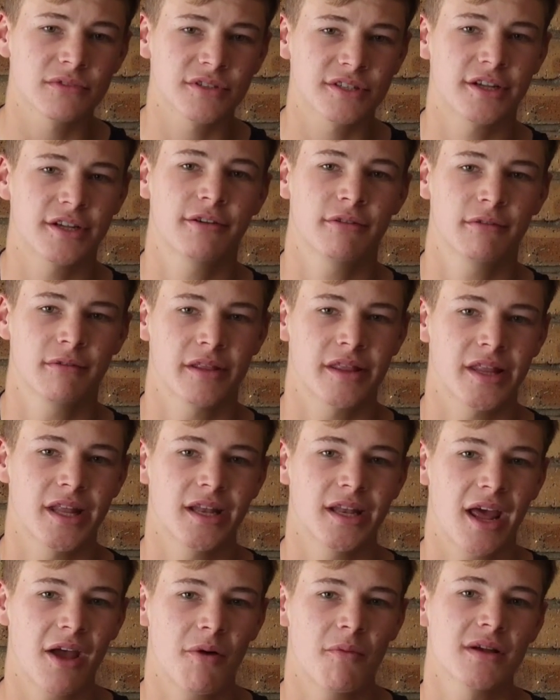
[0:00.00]
so that
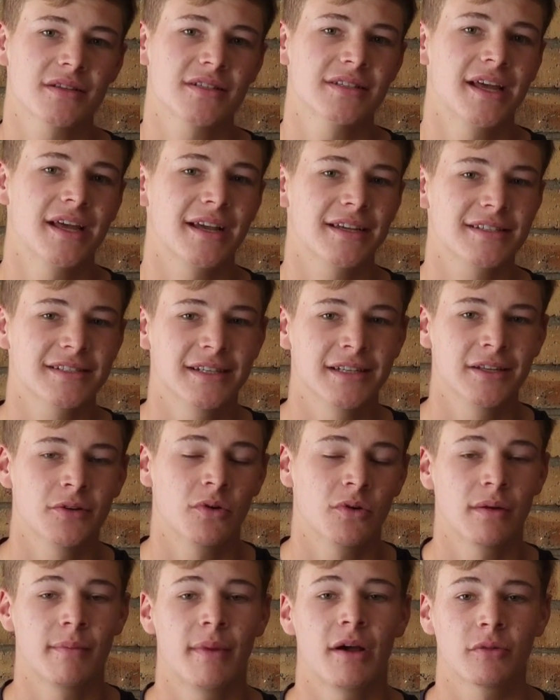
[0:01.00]
day wasn't actually
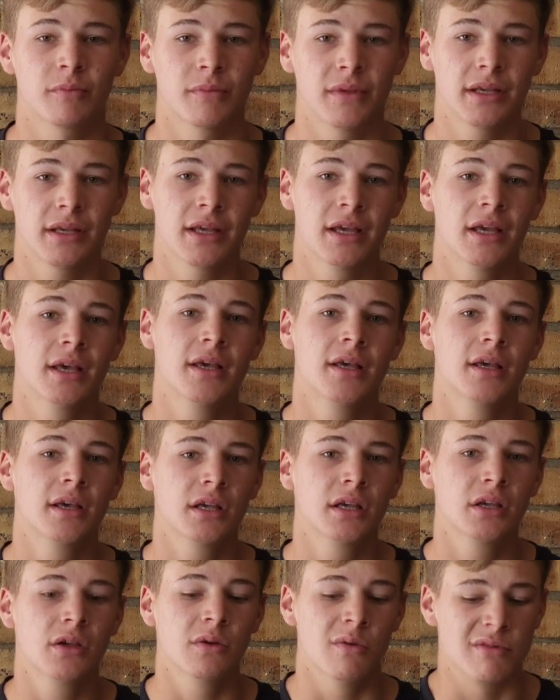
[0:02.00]
all about me,
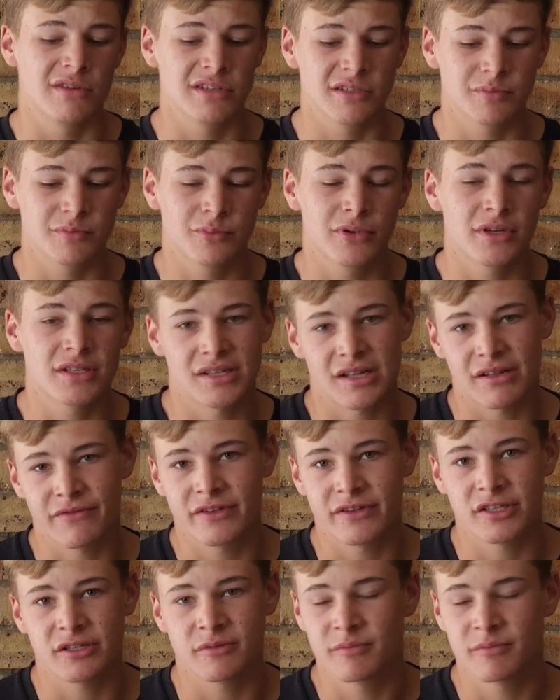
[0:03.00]
which is pretty selfish.